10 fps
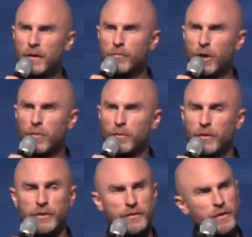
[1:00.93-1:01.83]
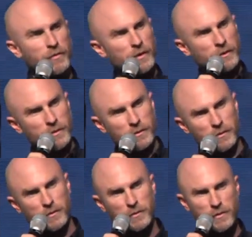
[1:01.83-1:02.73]
probably receiving
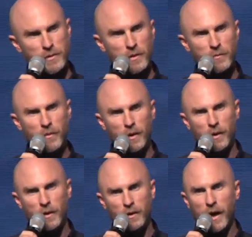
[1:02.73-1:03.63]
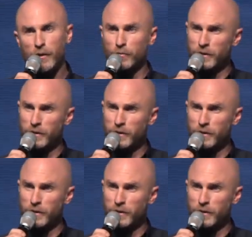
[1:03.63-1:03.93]
some kind of